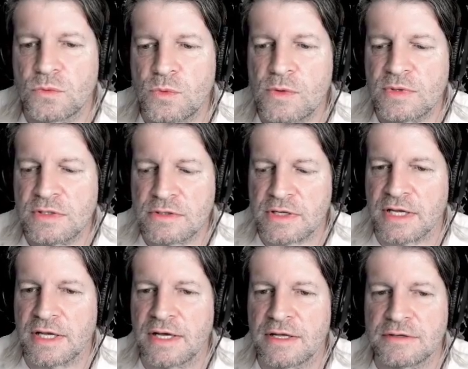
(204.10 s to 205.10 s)
What we're
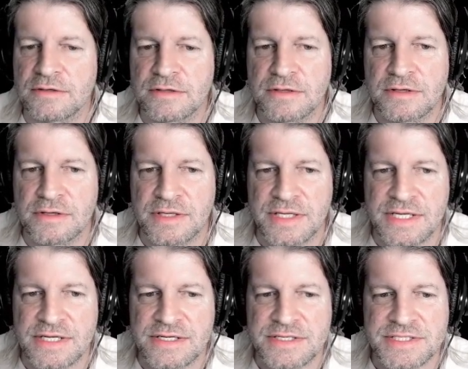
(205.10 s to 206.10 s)
looking at
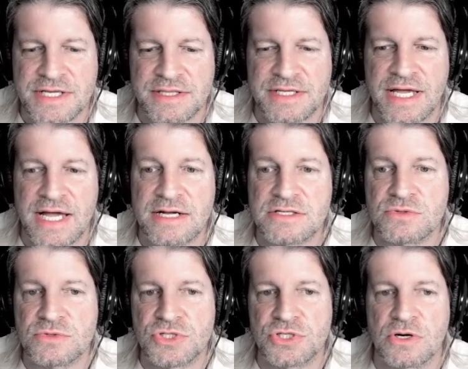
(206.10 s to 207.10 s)
is the
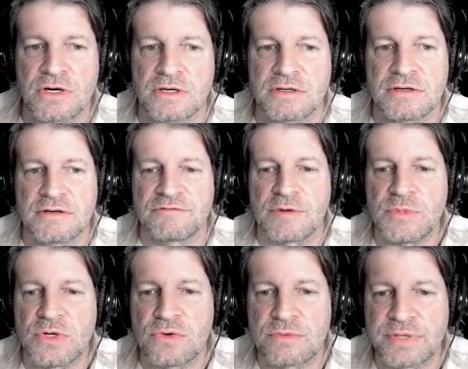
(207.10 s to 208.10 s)
actual chart from
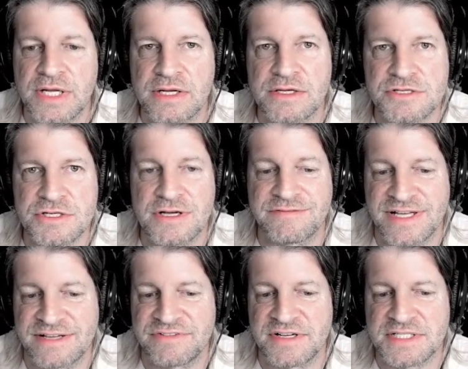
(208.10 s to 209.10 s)
the homepage of
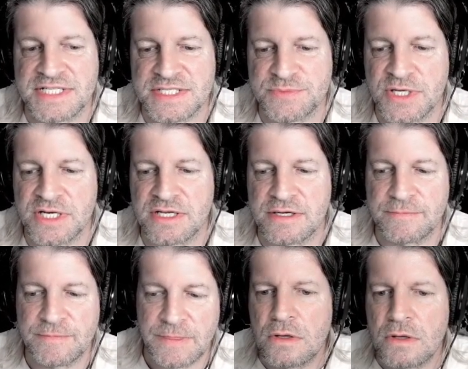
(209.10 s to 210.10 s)
Ad Fontes Media.
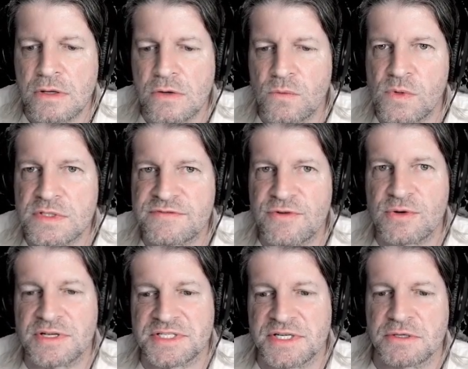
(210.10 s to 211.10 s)
Once
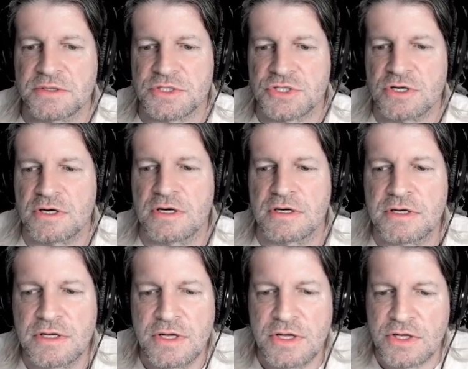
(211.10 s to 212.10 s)
focused in on the chart,
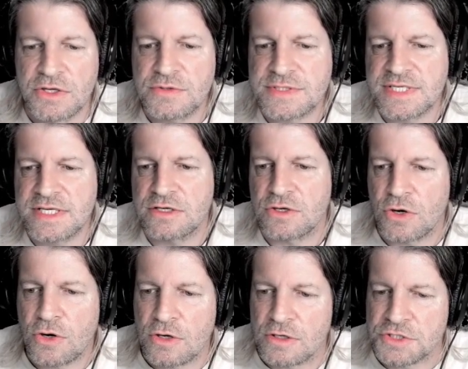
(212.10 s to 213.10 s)
you'll see an
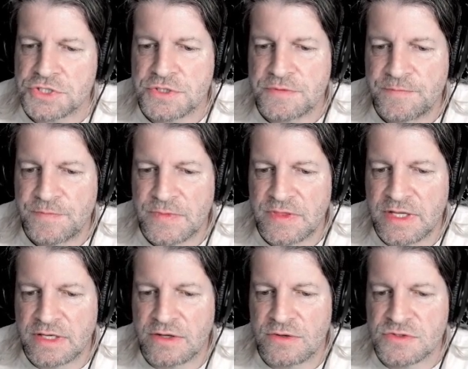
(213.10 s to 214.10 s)
arch
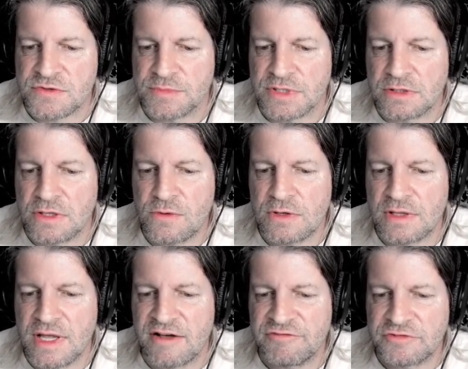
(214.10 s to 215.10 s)
that goes from the lower
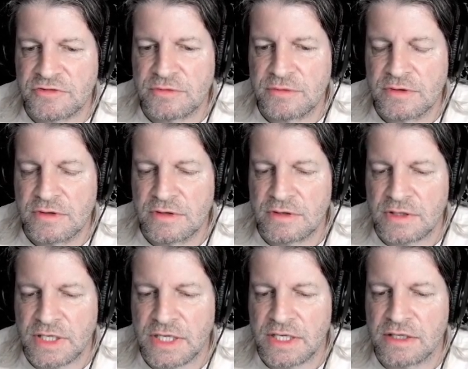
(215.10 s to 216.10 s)
left,
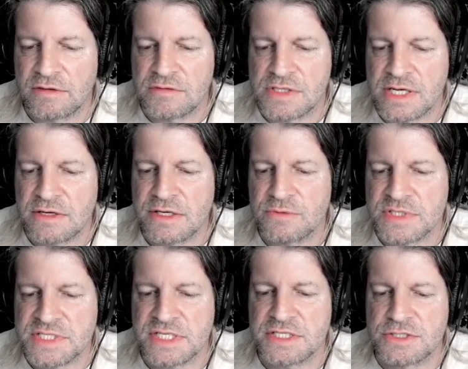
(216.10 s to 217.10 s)
and down here we
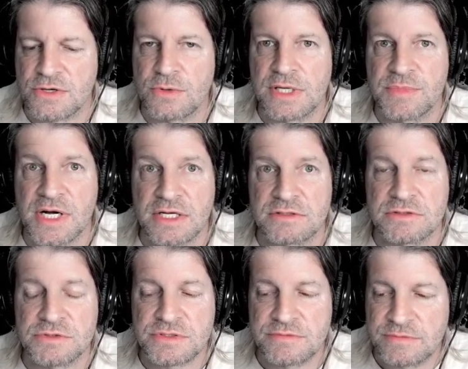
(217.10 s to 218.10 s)
see Tony
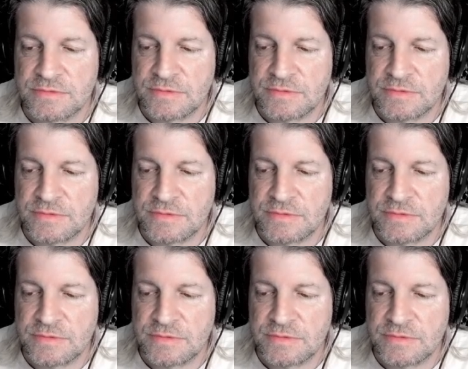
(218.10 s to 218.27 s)
Michaels,